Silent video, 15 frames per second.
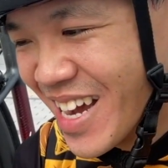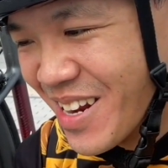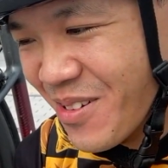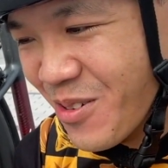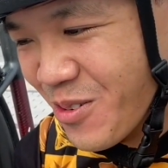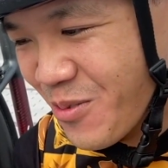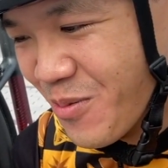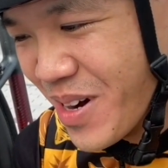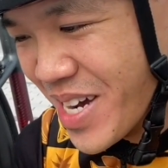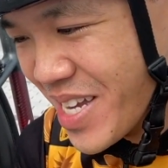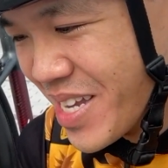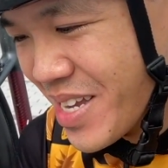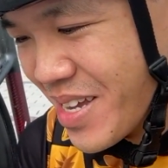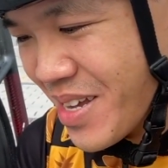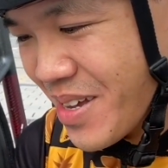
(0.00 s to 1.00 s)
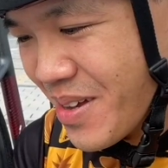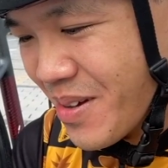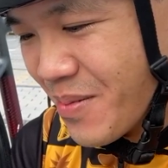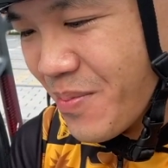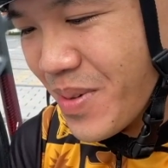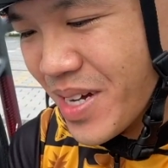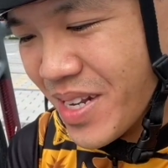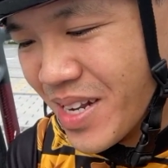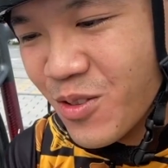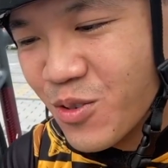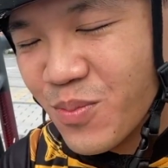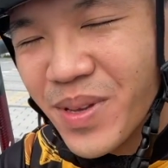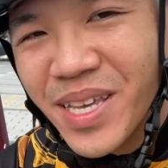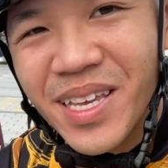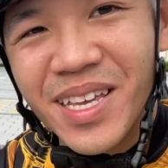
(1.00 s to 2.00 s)
I don't know why, but to
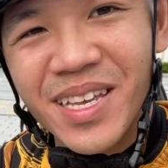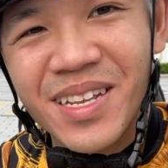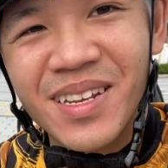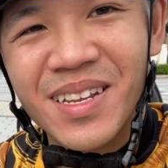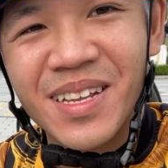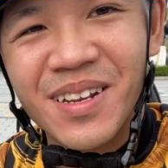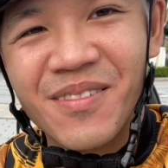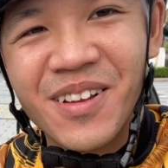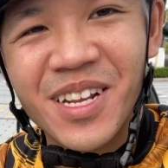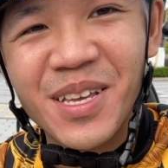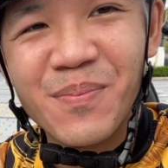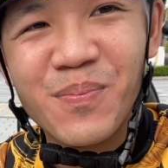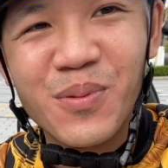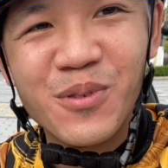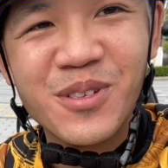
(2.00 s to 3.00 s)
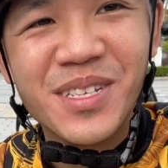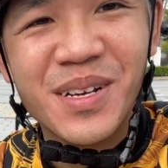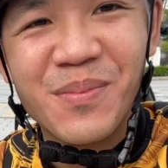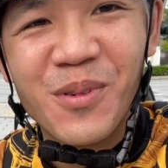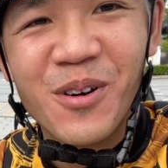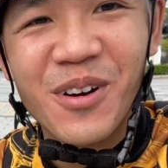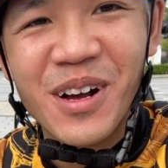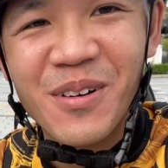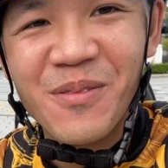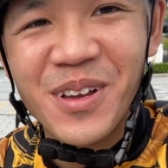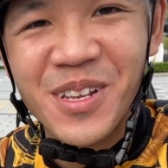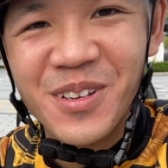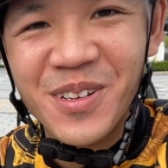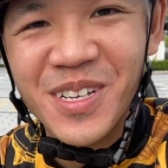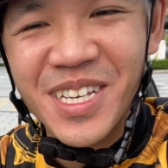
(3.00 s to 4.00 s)
me it really boosts the morale
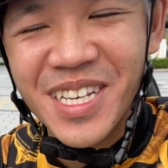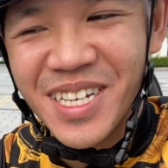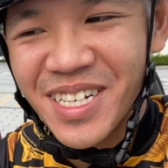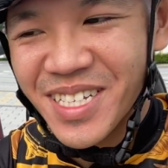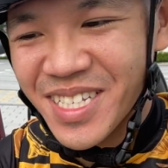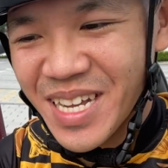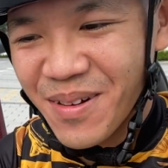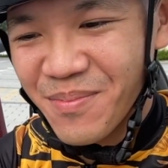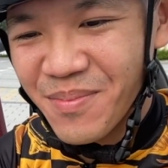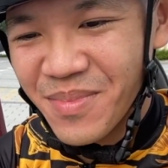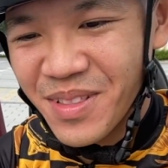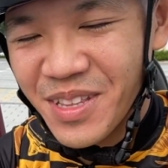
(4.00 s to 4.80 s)
when you hear some